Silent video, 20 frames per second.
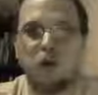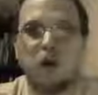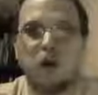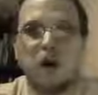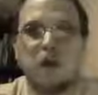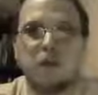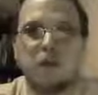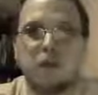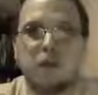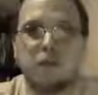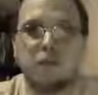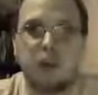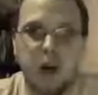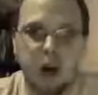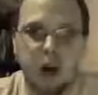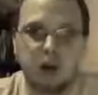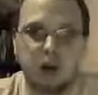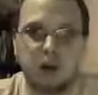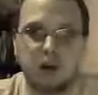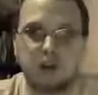one of the
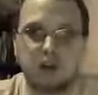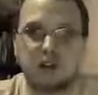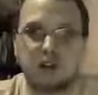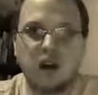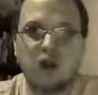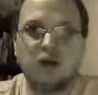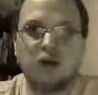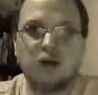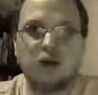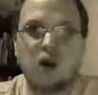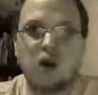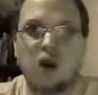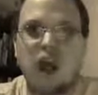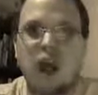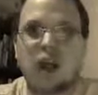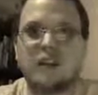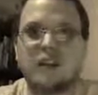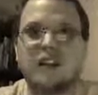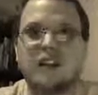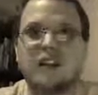markers of your
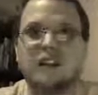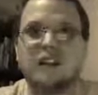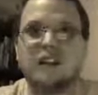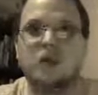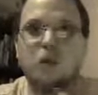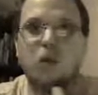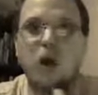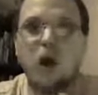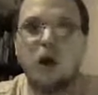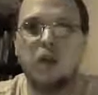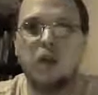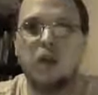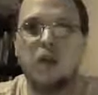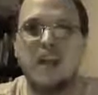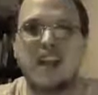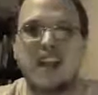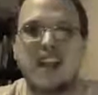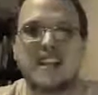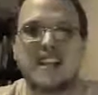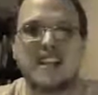access to wealth,
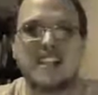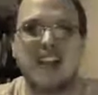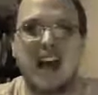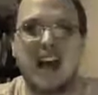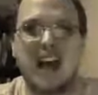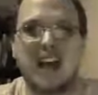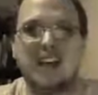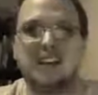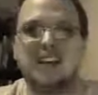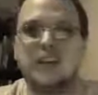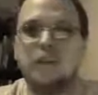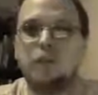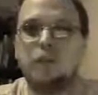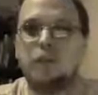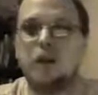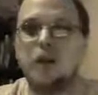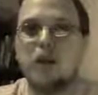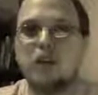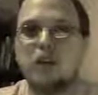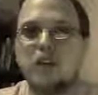status,
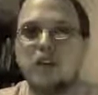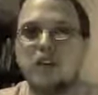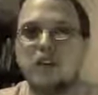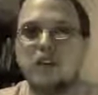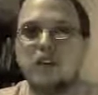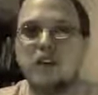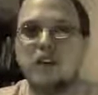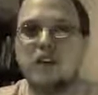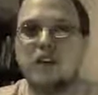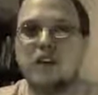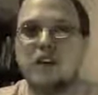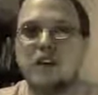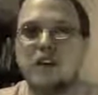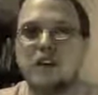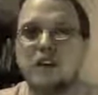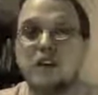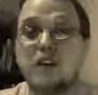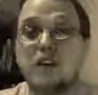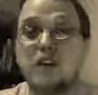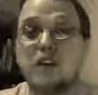and privilege
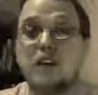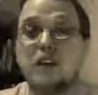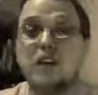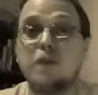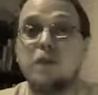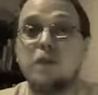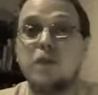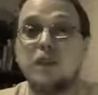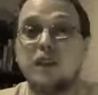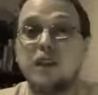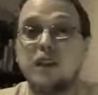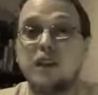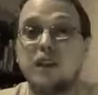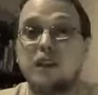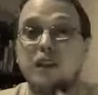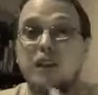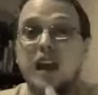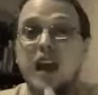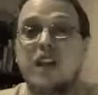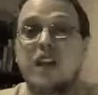is the ability
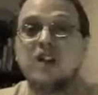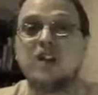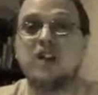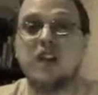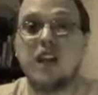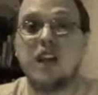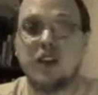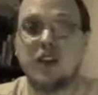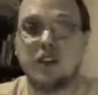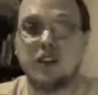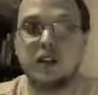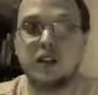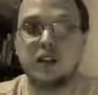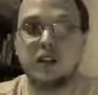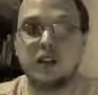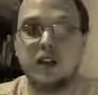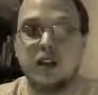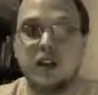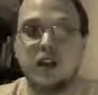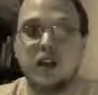to be educated.
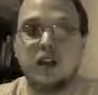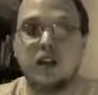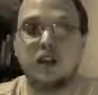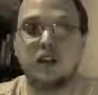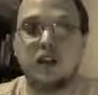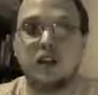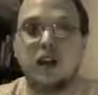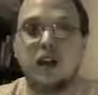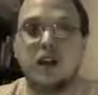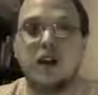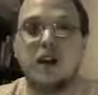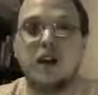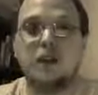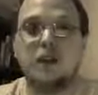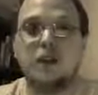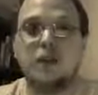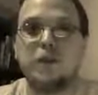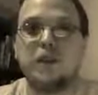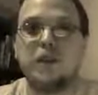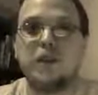So
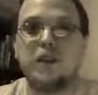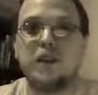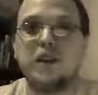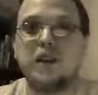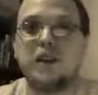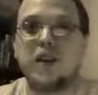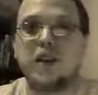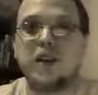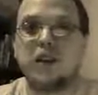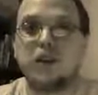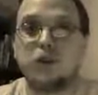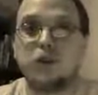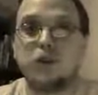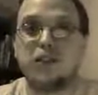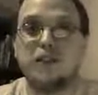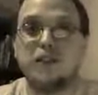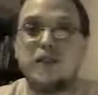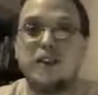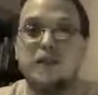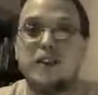the ability to
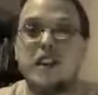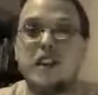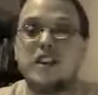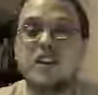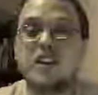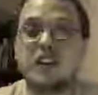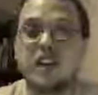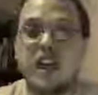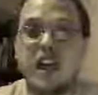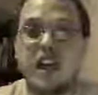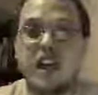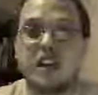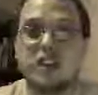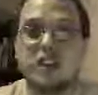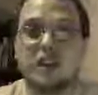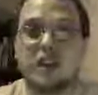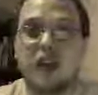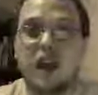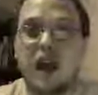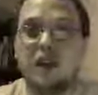receive an
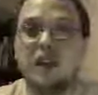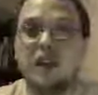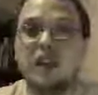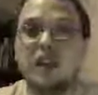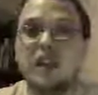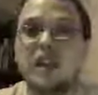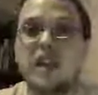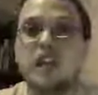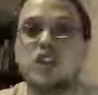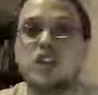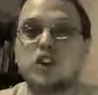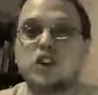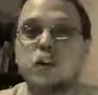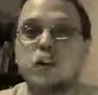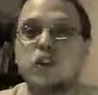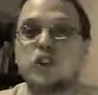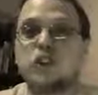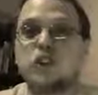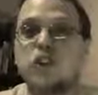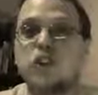education, to have the leisure to
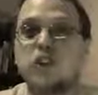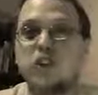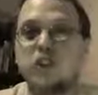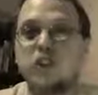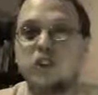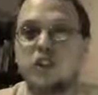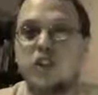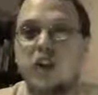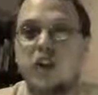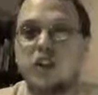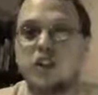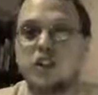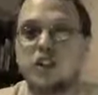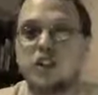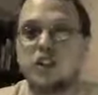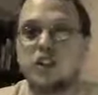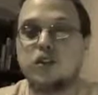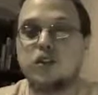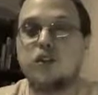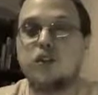pursue an
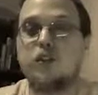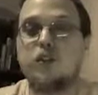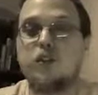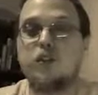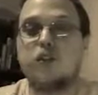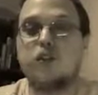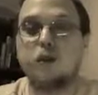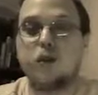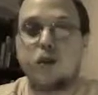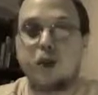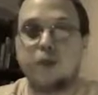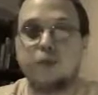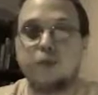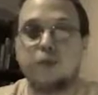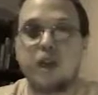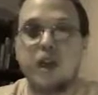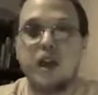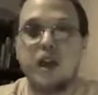education and to afford it,